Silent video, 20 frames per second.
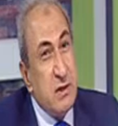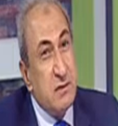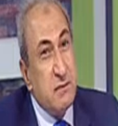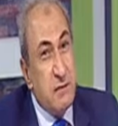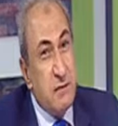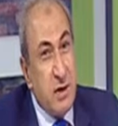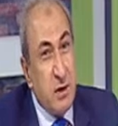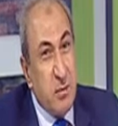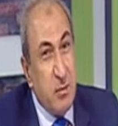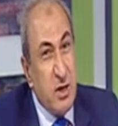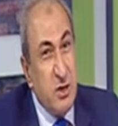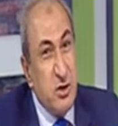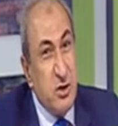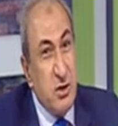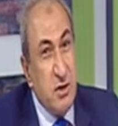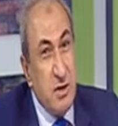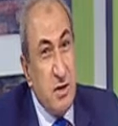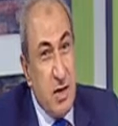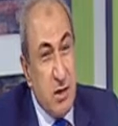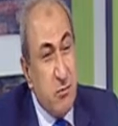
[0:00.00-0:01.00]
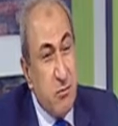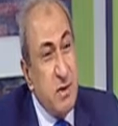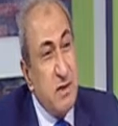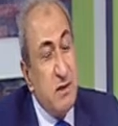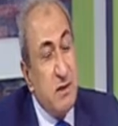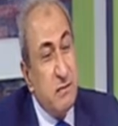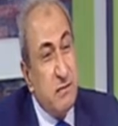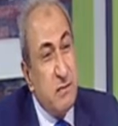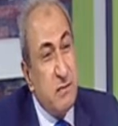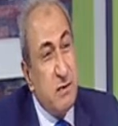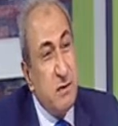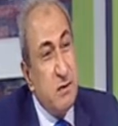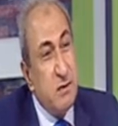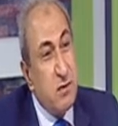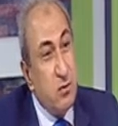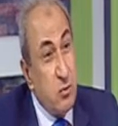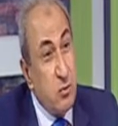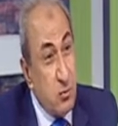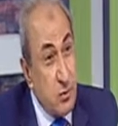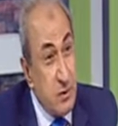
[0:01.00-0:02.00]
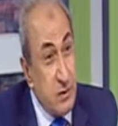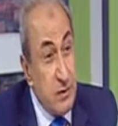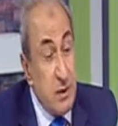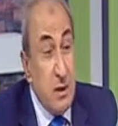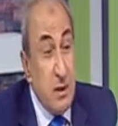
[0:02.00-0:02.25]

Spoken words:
very much negative towards